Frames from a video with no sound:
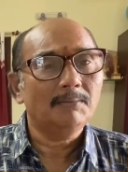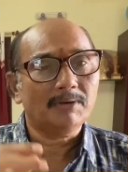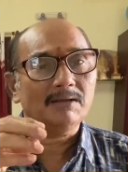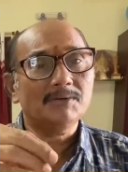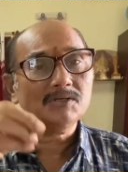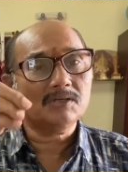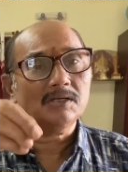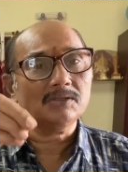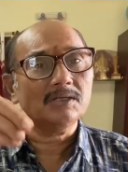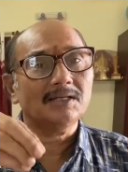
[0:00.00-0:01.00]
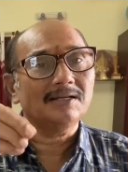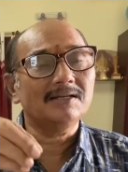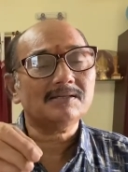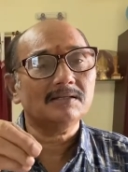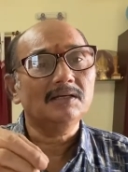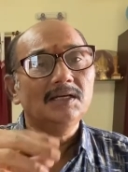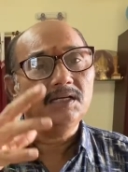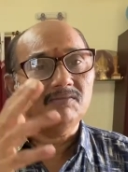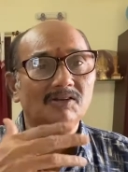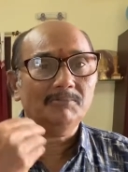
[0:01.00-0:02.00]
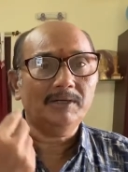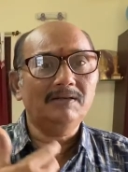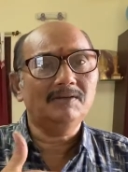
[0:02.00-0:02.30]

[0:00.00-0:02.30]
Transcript: prime minister also in the list, uh, everybody